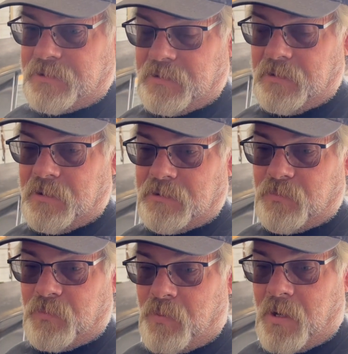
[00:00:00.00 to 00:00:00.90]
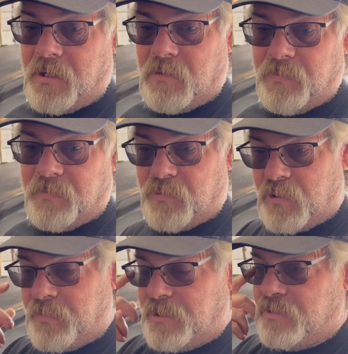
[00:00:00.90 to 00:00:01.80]
is we're going
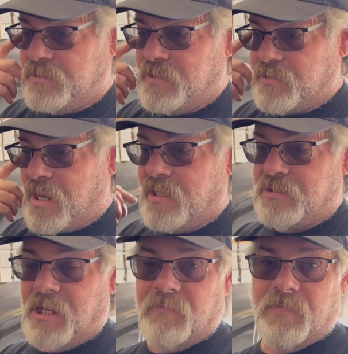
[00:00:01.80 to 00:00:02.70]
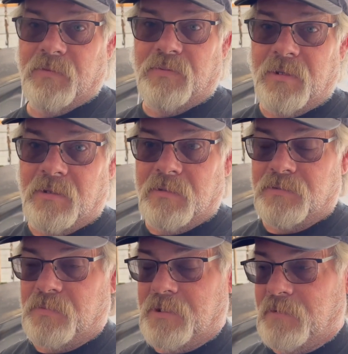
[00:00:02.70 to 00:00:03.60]
to be using the drive shaft from the 300
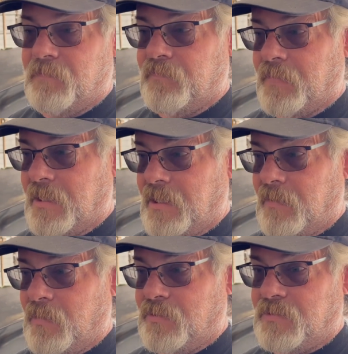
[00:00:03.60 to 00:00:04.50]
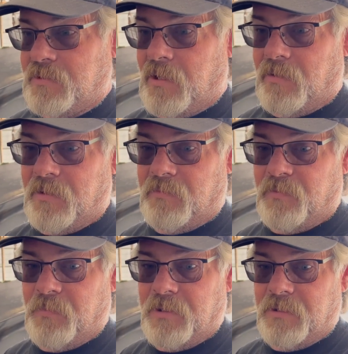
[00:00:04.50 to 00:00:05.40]
as well. And most of y'all that are
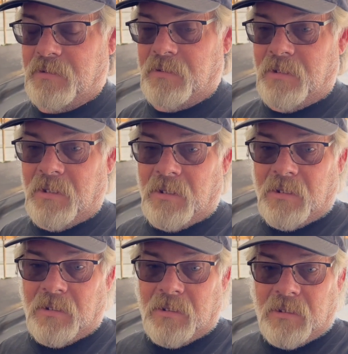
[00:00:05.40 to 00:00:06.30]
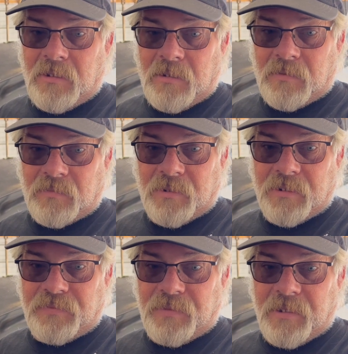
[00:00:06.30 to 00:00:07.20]
familiar
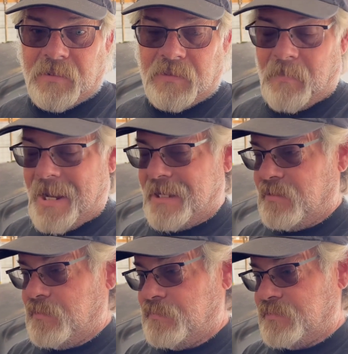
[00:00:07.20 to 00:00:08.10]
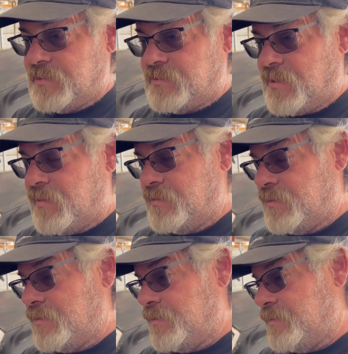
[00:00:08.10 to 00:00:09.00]
with the Magnums, the
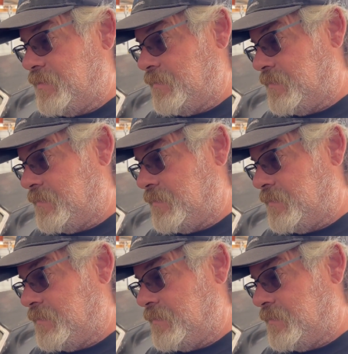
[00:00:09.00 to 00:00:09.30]
Chargers,